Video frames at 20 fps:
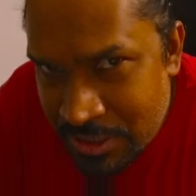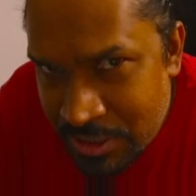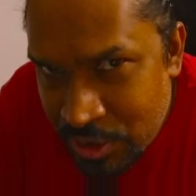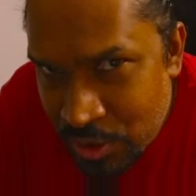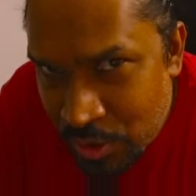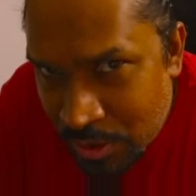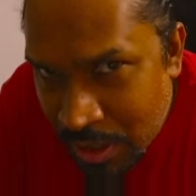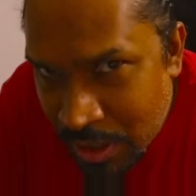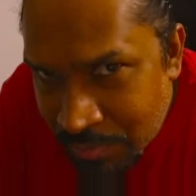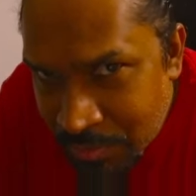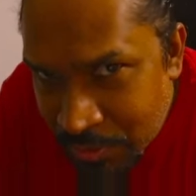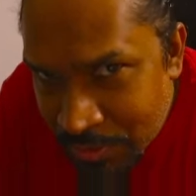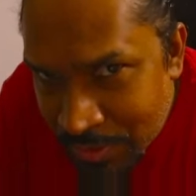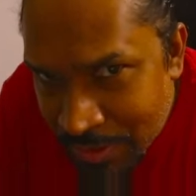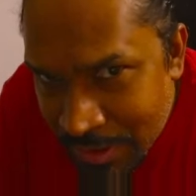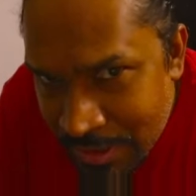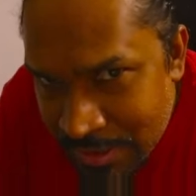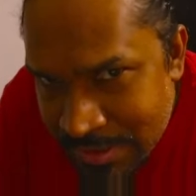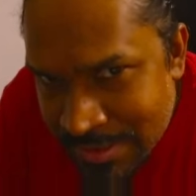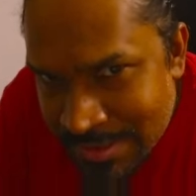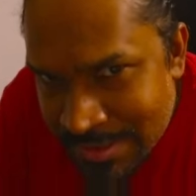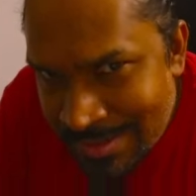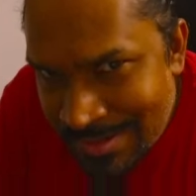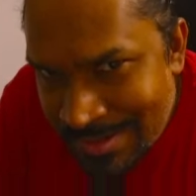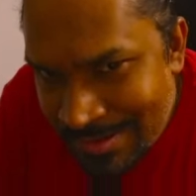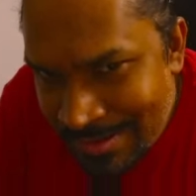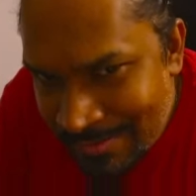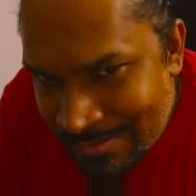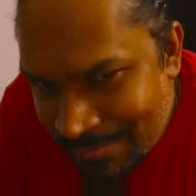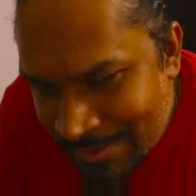your computer is
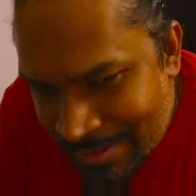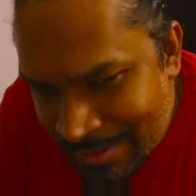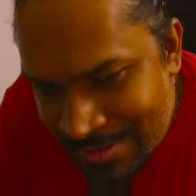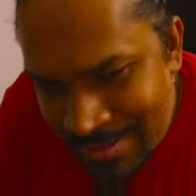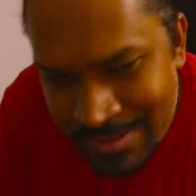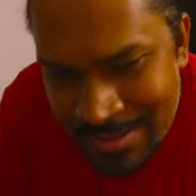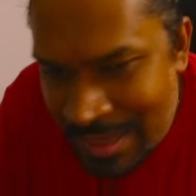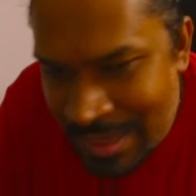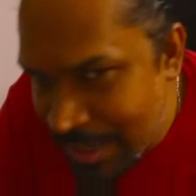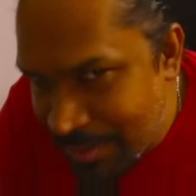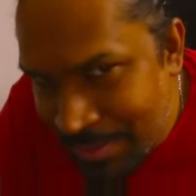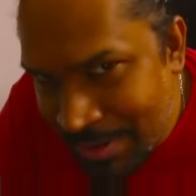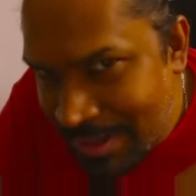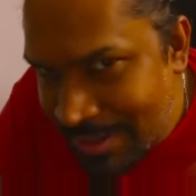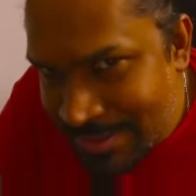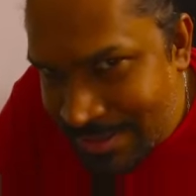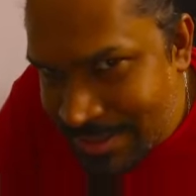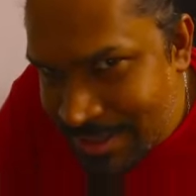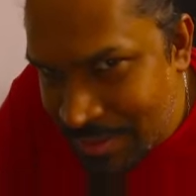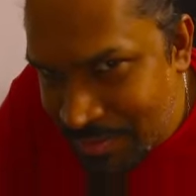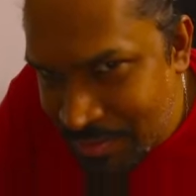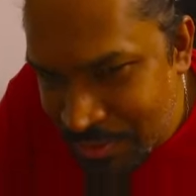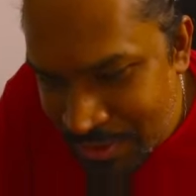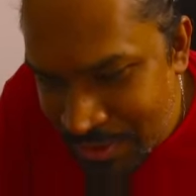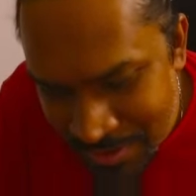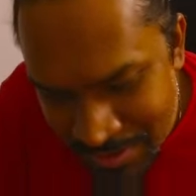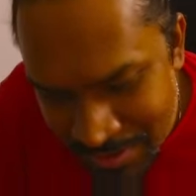with anybody else's computer.